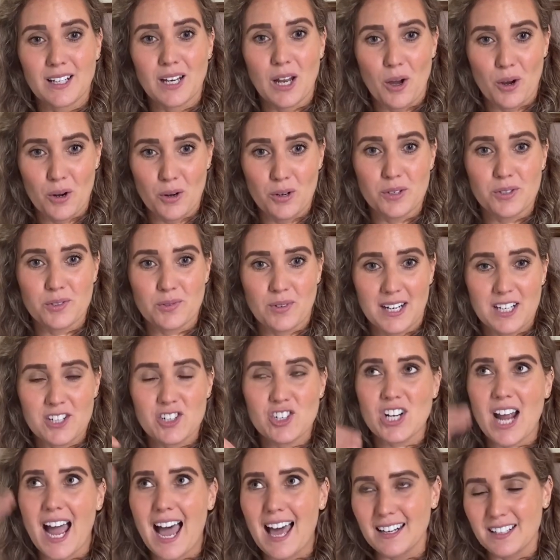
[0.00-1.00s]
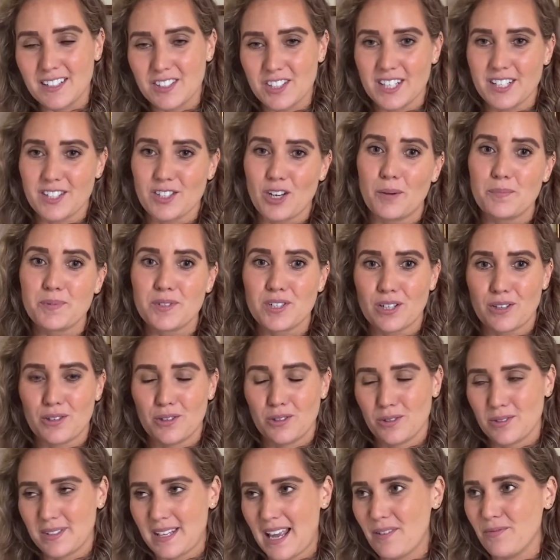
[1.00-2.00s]
lows, right? Challenges,
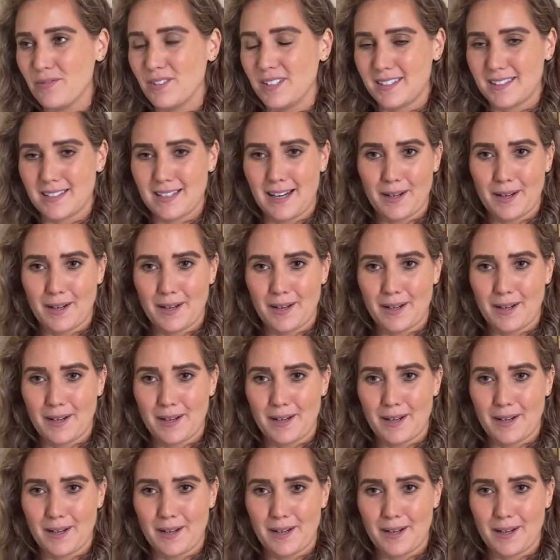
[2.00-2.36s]
obstacles, efforts,